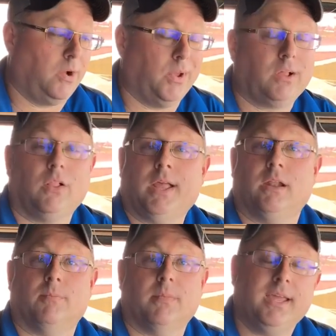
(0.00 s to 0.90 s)
We clean
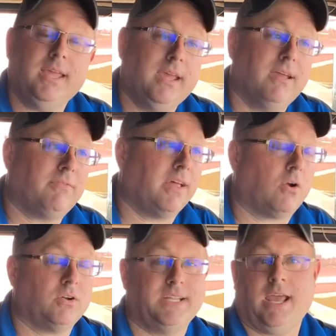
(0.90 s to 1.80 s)
them. If they
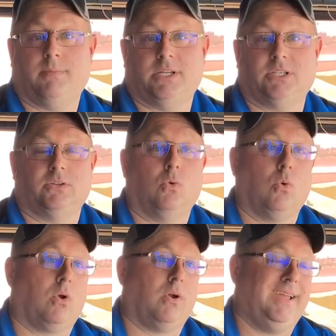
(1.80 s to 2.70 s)
are damaged
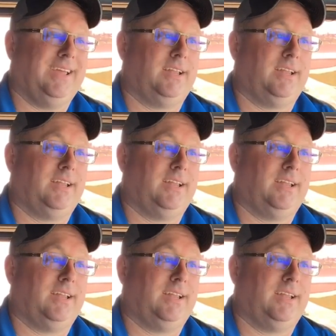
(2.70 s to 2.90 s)
or